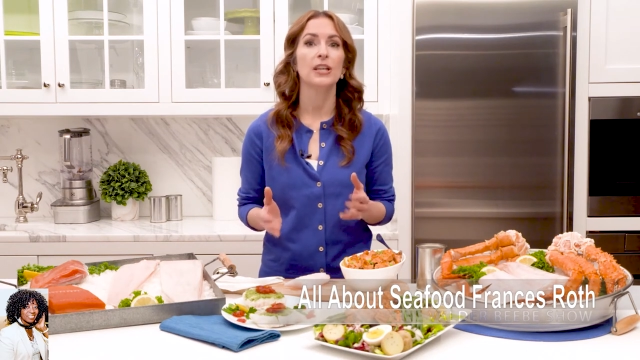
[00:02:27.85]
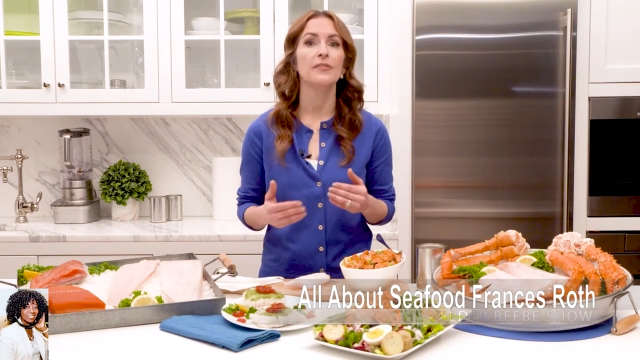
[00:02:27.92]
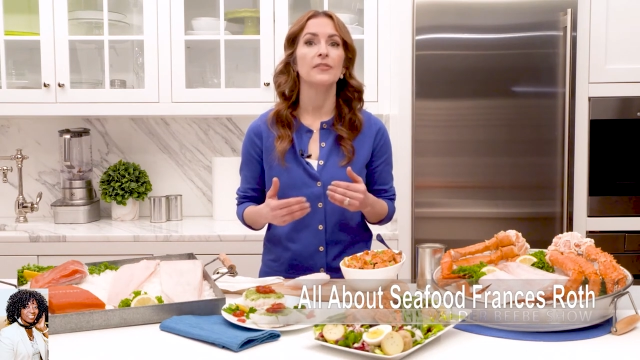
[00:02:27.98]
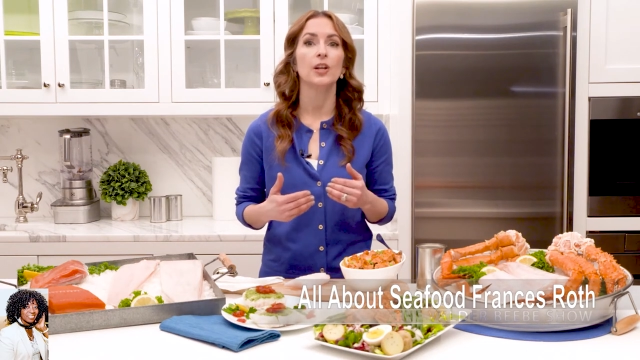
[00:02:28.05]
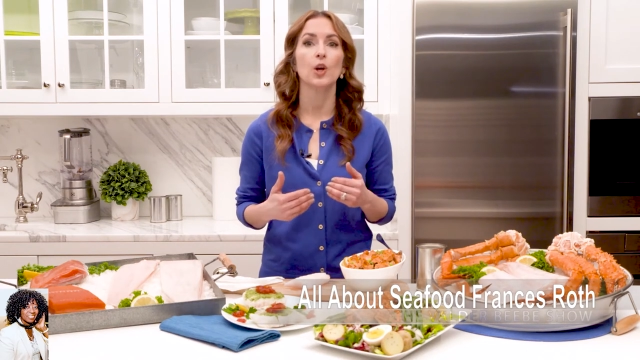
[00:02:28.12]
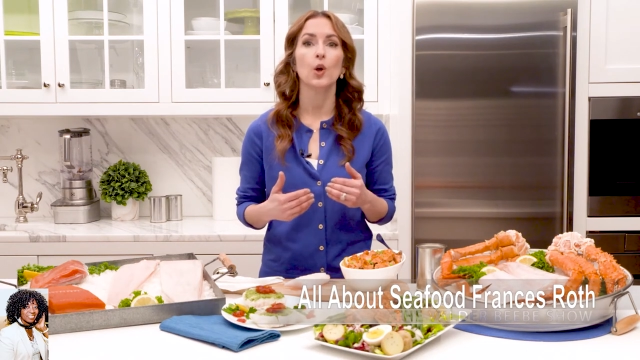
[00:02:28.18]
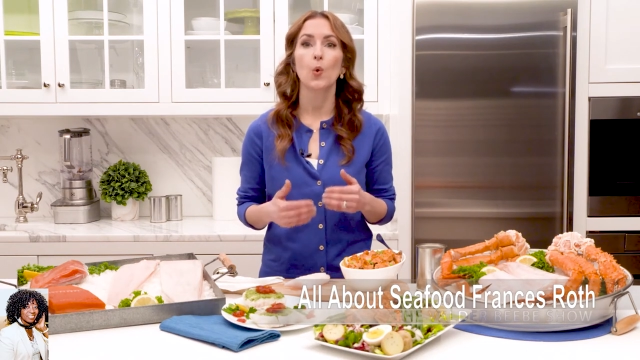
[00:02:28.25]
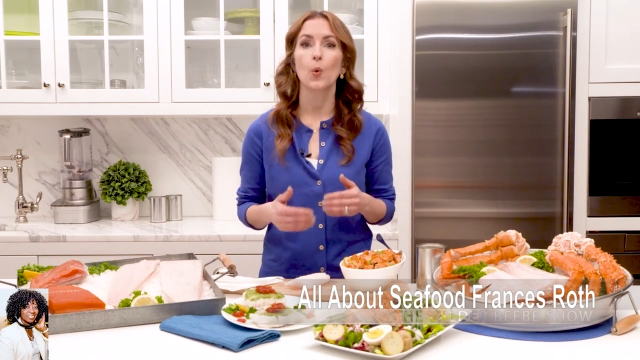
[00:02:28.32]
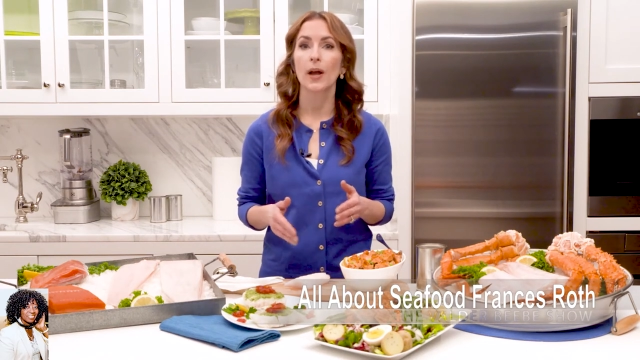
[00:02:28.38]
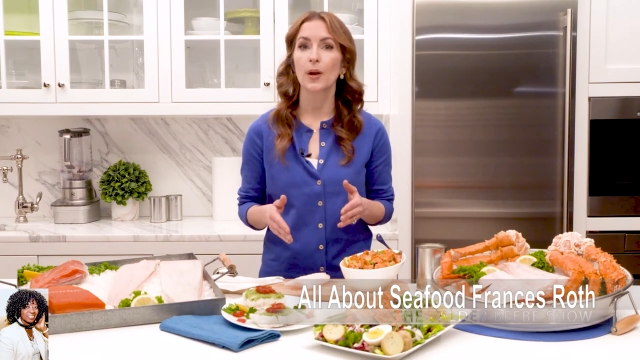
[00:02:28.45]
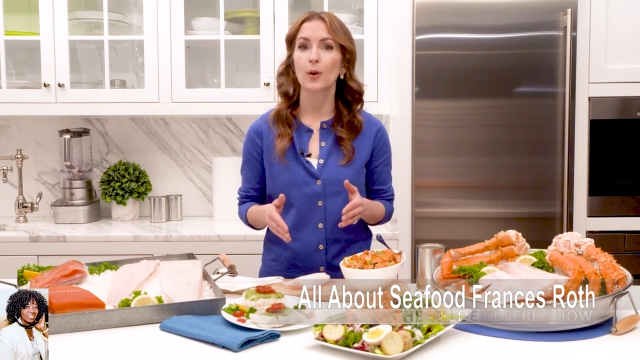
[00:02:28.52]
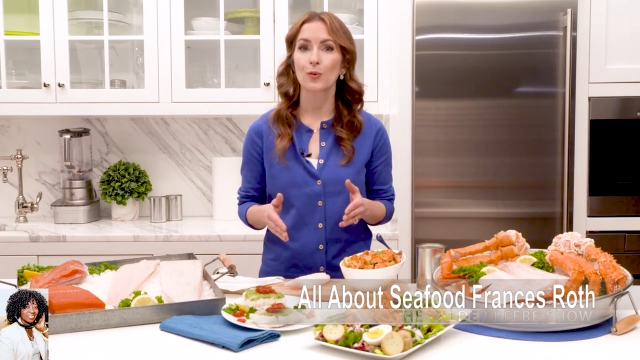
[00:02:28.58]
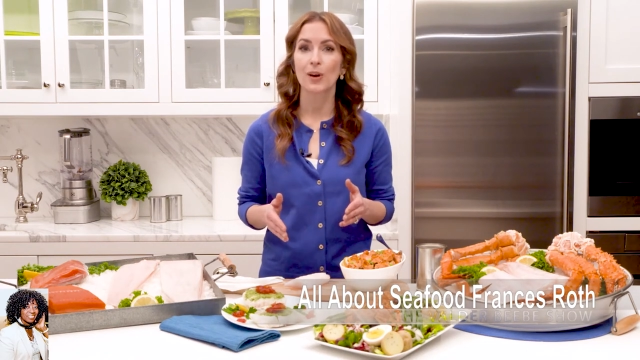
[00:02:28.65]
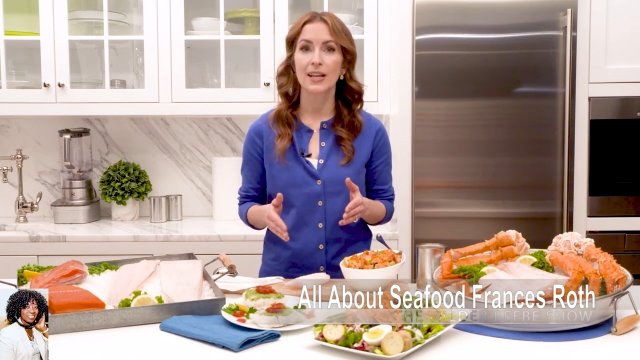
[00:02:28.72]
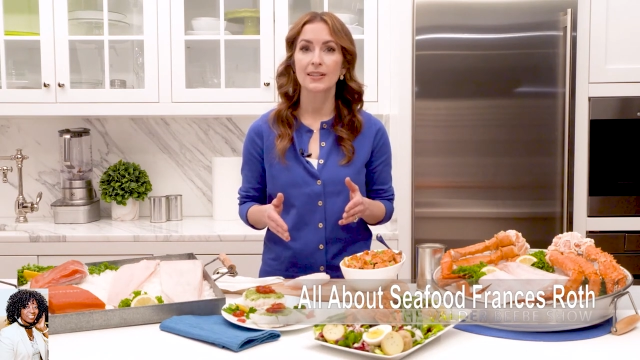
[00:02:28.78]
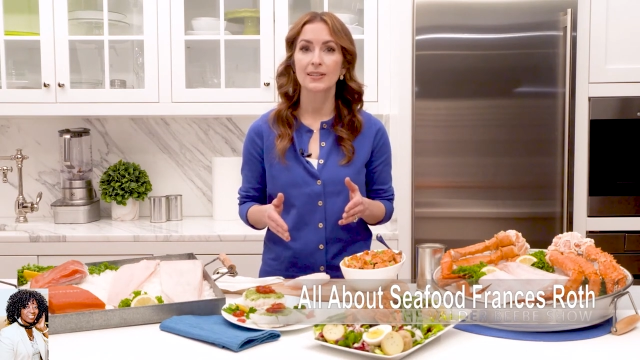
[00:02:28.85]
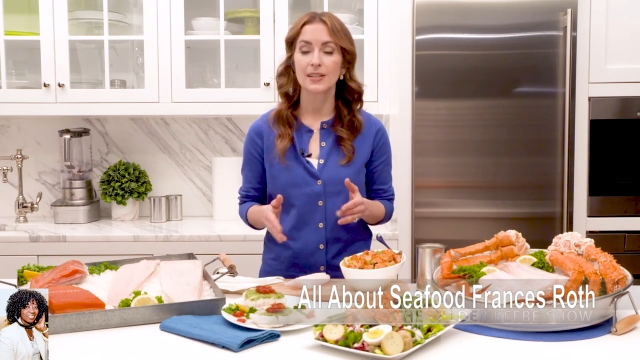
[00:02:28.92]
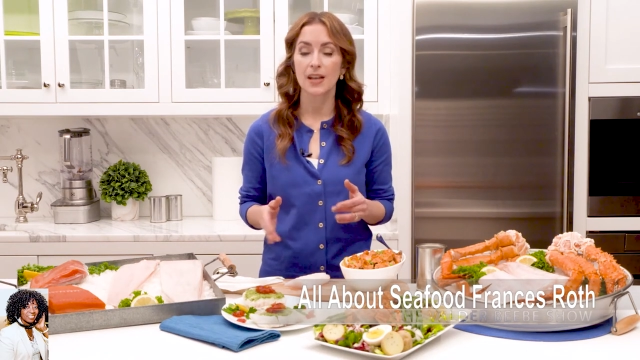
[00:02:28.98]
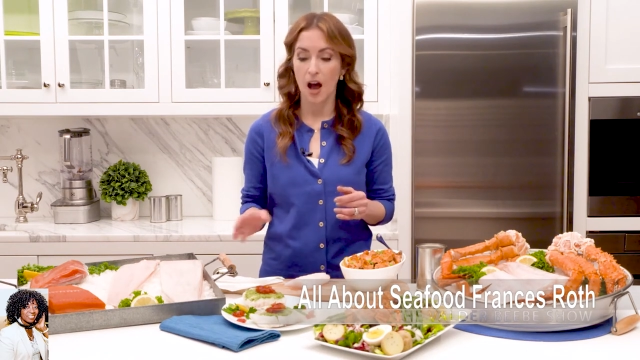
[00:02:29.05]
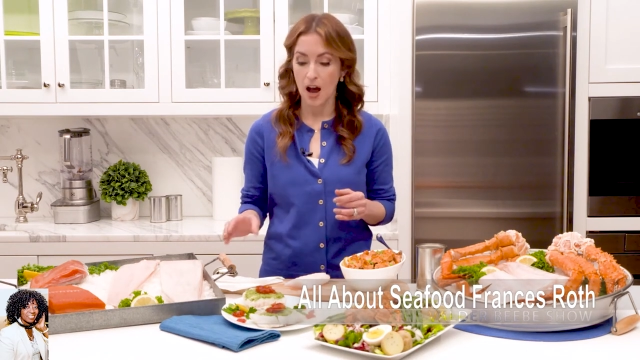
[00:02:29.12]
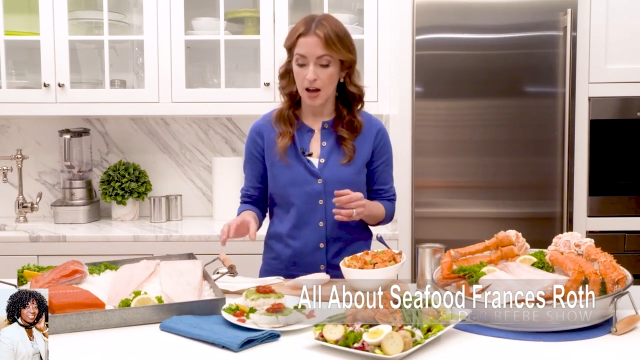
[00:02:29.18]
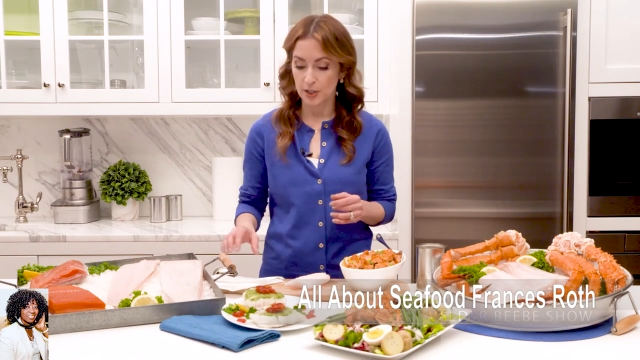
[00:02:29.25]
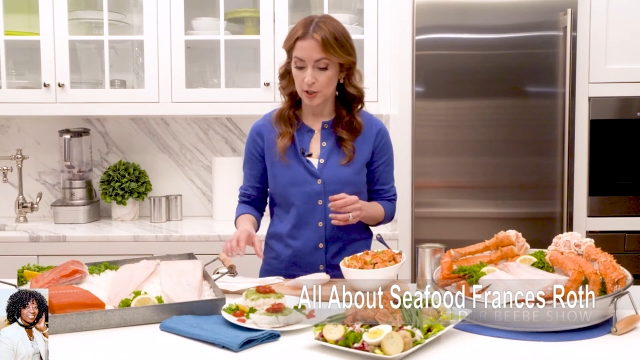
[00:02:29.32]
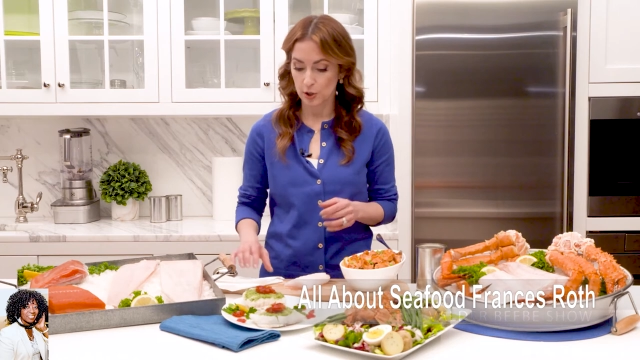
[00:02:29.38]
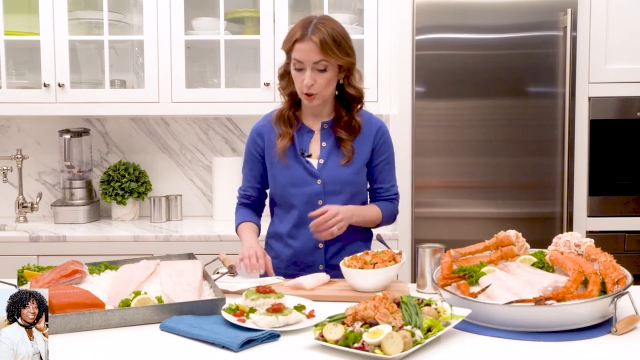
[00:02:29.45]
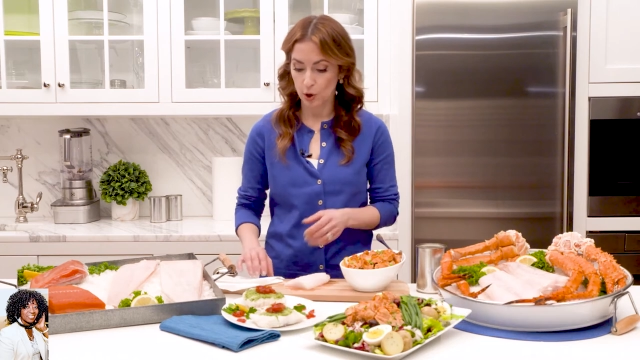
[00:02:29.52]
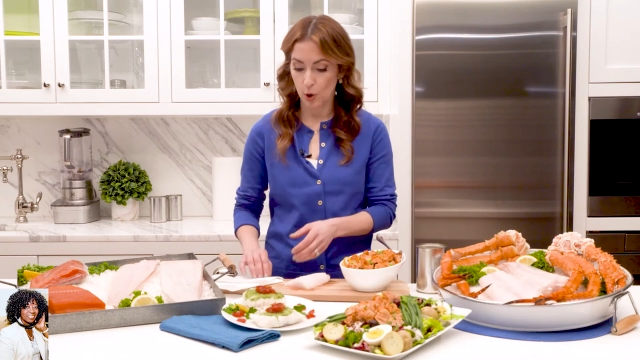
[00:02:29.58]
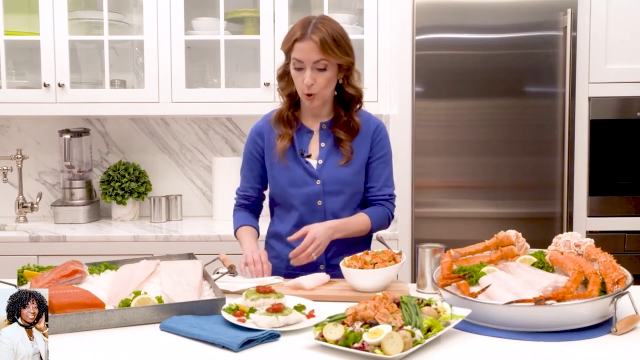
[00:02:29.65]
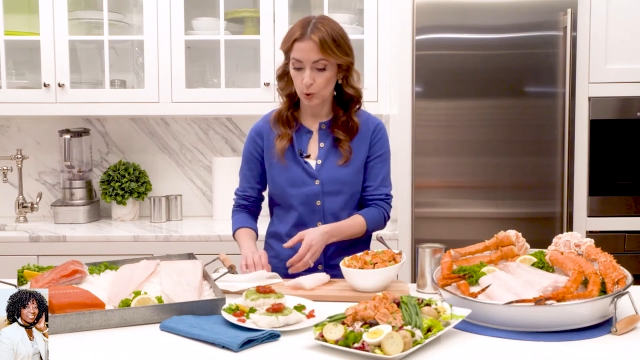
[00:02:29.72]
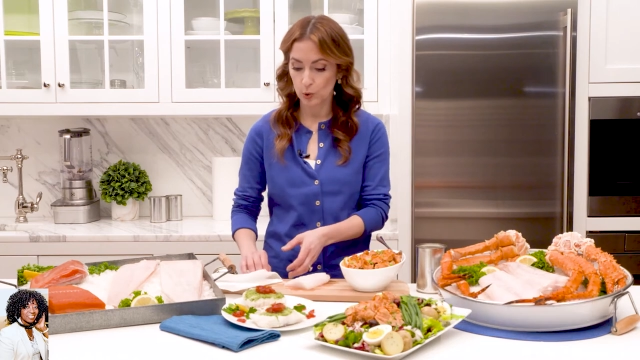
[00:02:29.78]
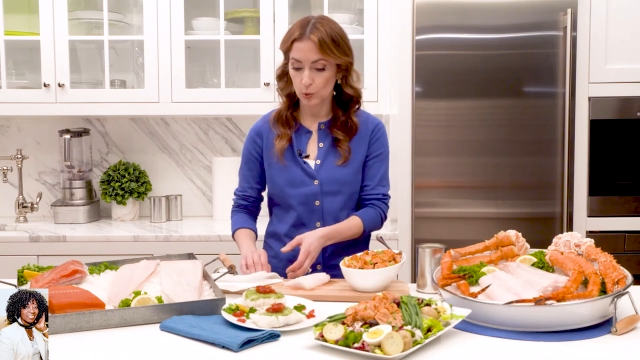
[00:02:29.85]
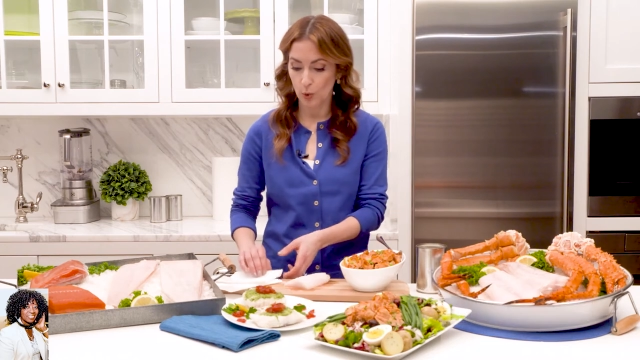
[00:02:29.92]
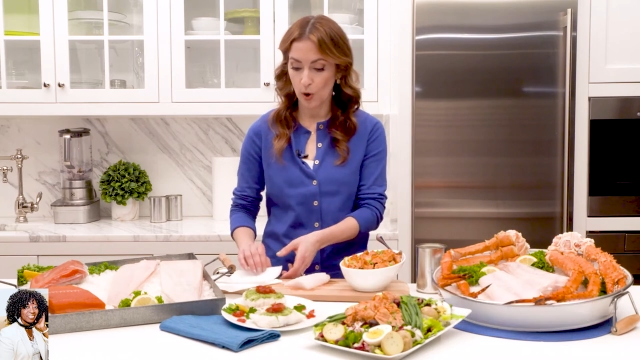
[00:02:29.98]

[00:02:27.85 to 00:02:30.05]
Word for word: give it a quick rinse under cold